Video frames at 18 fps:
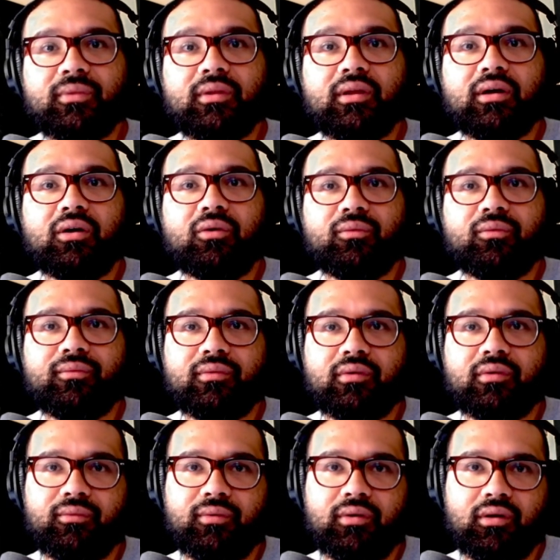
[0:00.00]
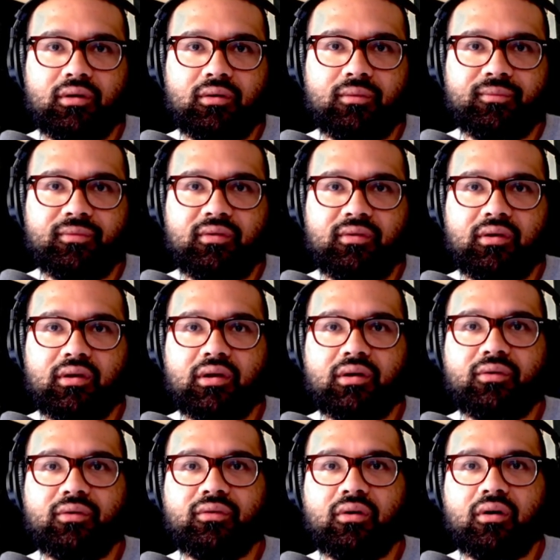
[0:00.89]
Oh, here we go. Seeker
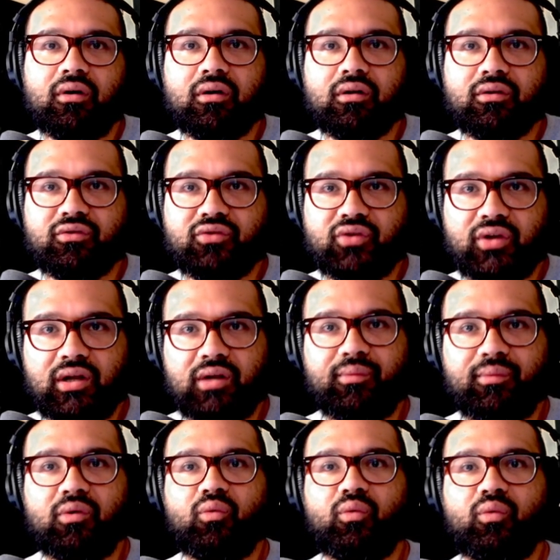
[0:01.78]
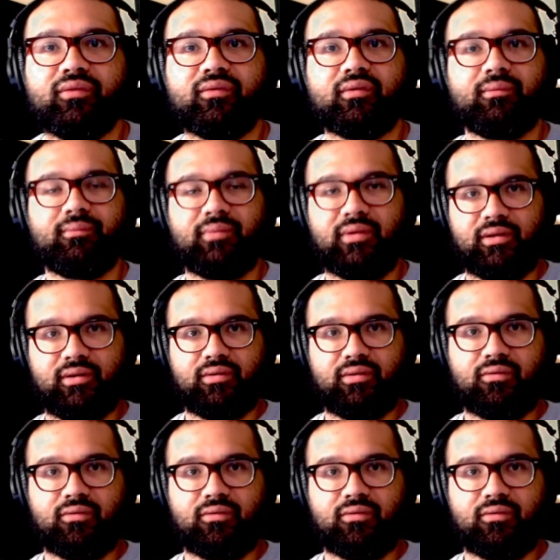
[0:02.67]
arrows are tradable once completed.